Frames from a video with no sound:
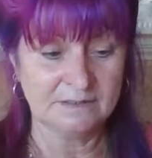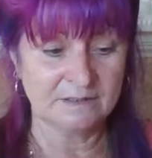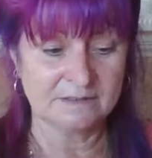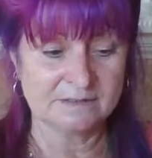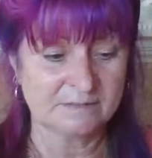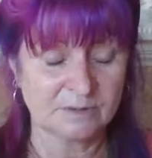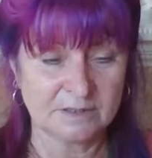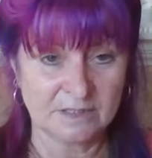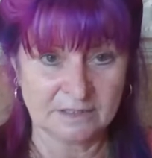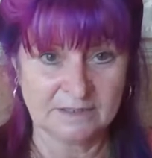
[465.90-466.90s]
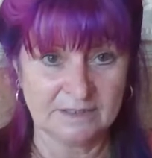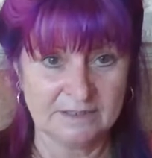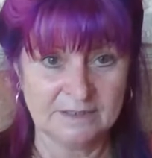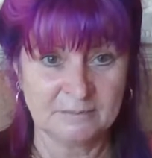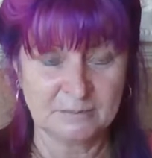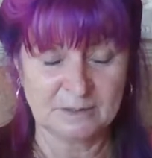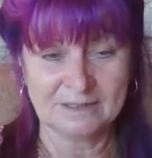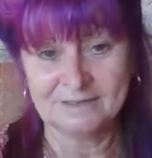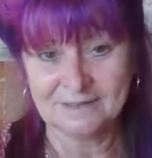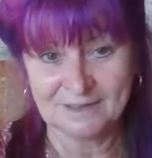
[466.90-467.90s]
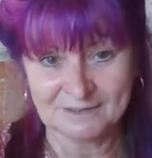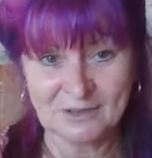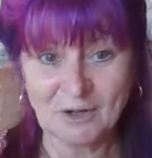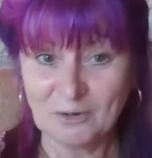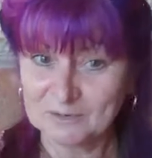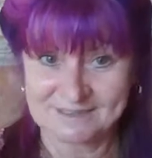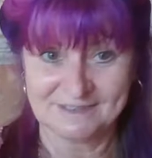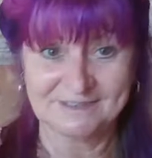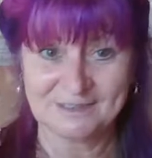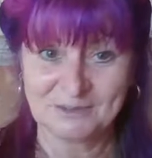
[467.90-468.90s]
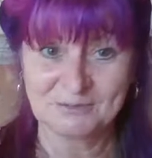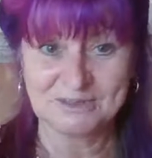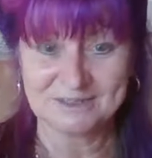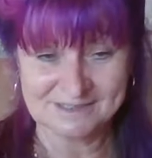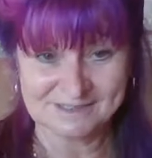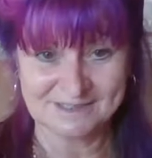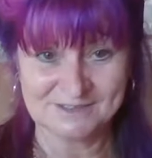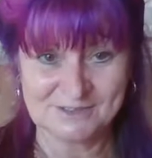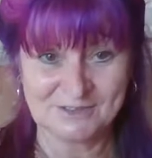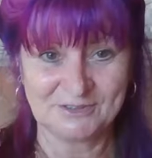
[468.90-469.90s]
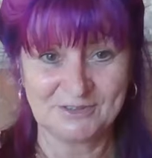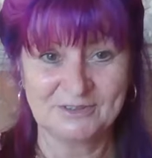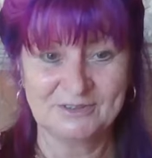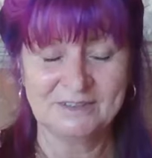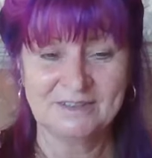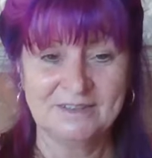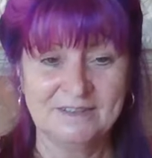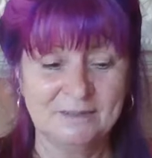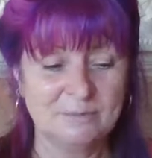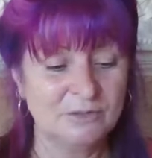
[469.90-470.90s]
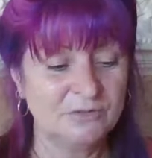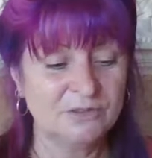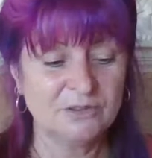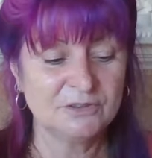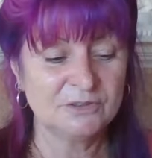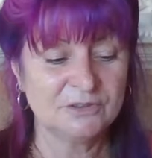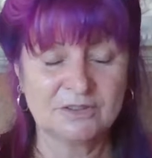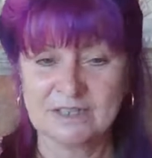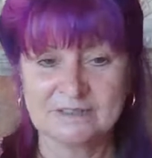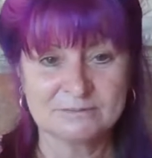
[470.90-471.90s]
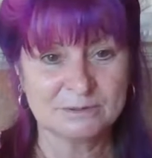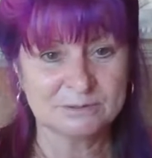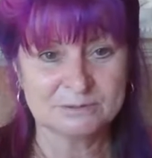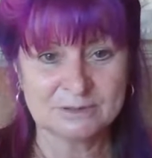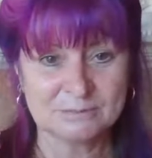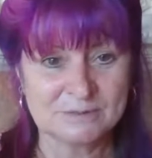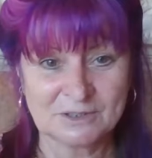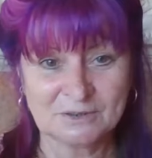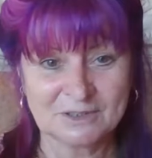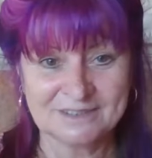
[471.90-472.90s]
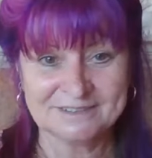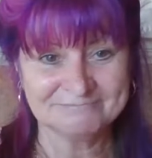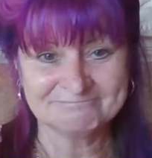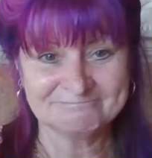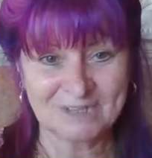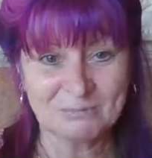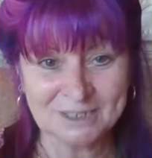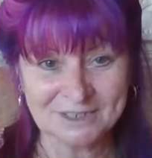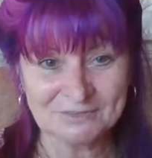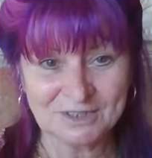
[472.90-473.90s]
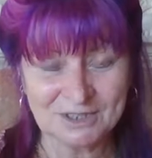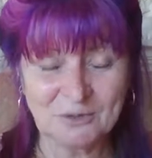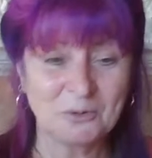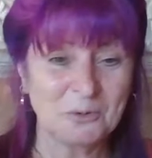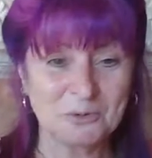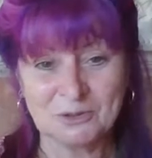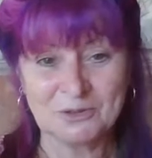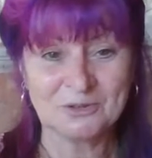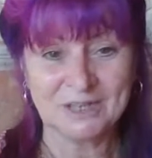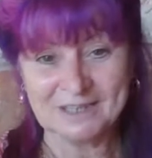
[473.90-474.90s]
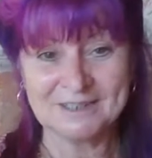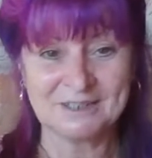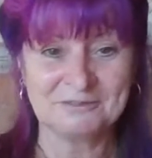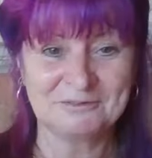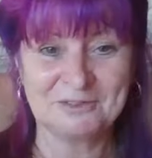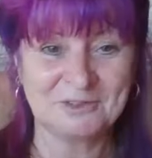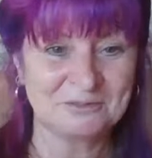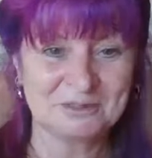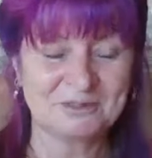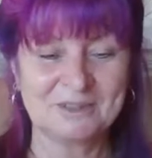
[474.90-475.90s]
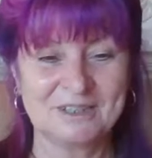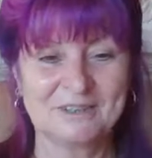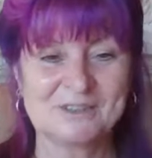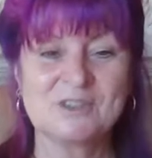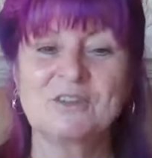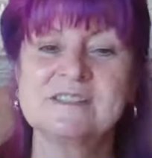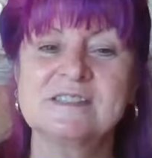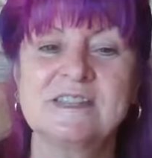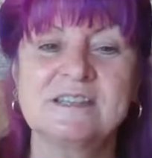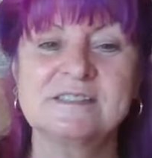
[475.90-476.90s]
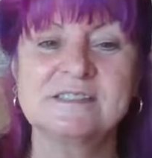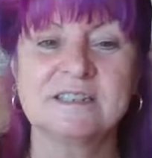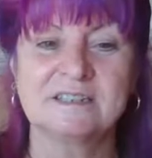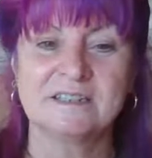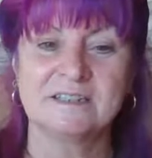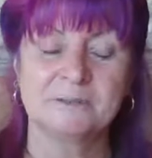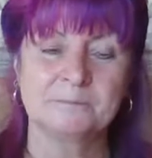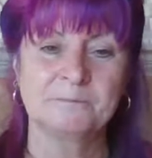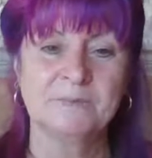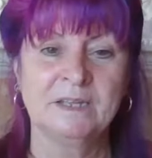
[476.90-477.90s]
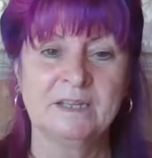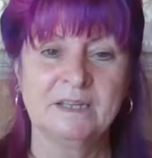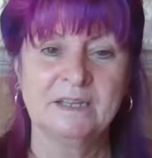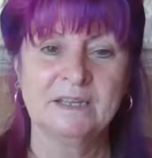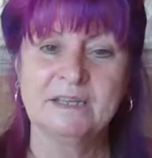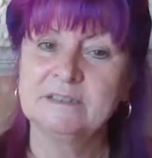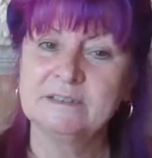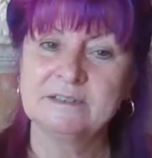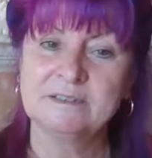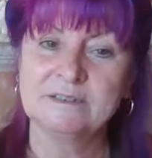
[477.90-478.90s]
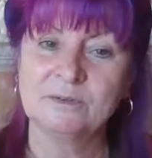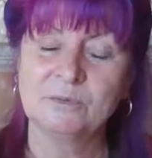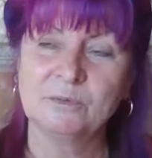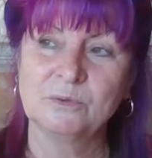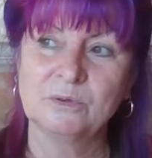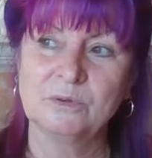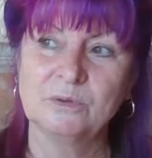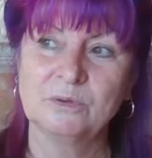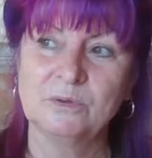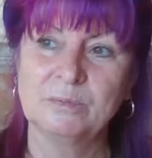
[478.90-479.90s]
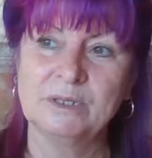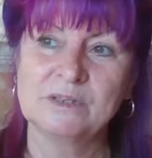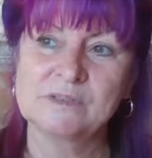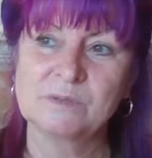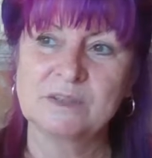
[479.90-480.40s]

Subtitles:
that's without yelling at me, then I'll sit and I will listen to you. But if you don't do that, well, I'm sorry, I'm leaving, or they leave, one or the other. So there's things that, and because